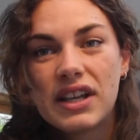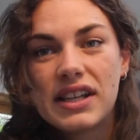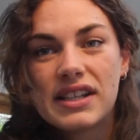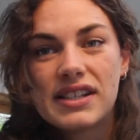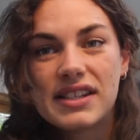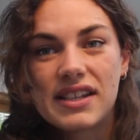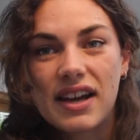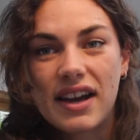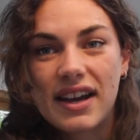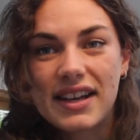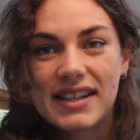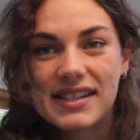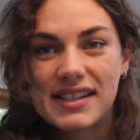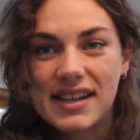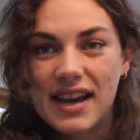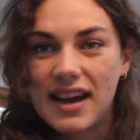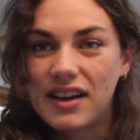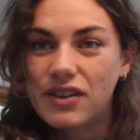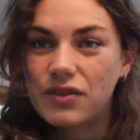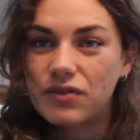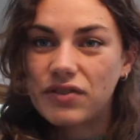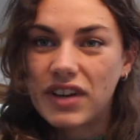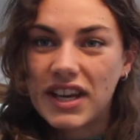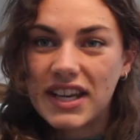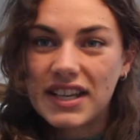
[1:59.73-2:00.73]
science
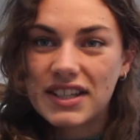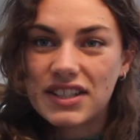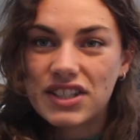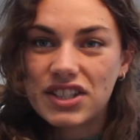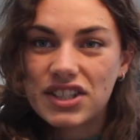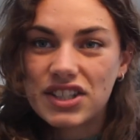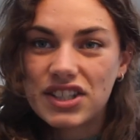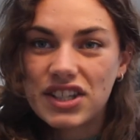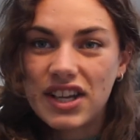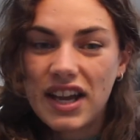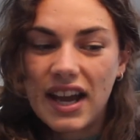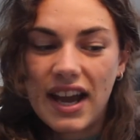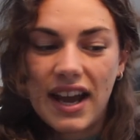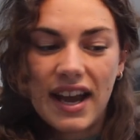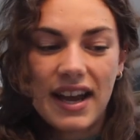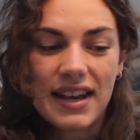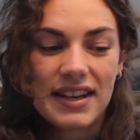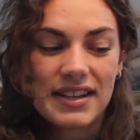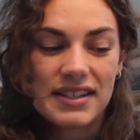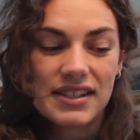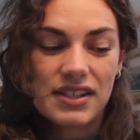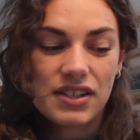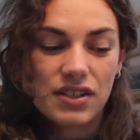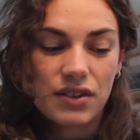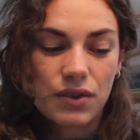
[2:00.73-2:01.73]
outreach,
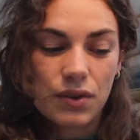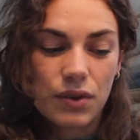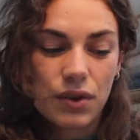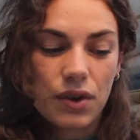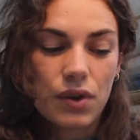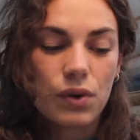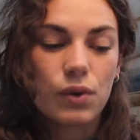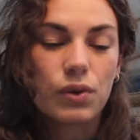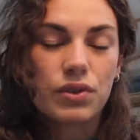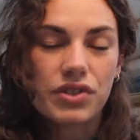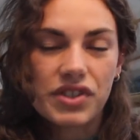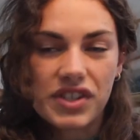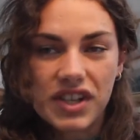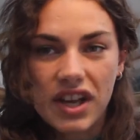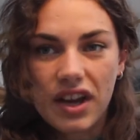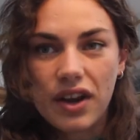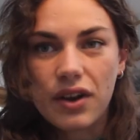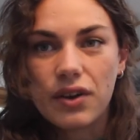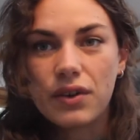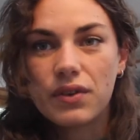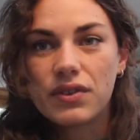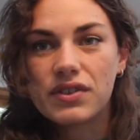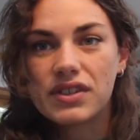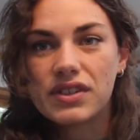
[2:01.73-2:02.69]
and also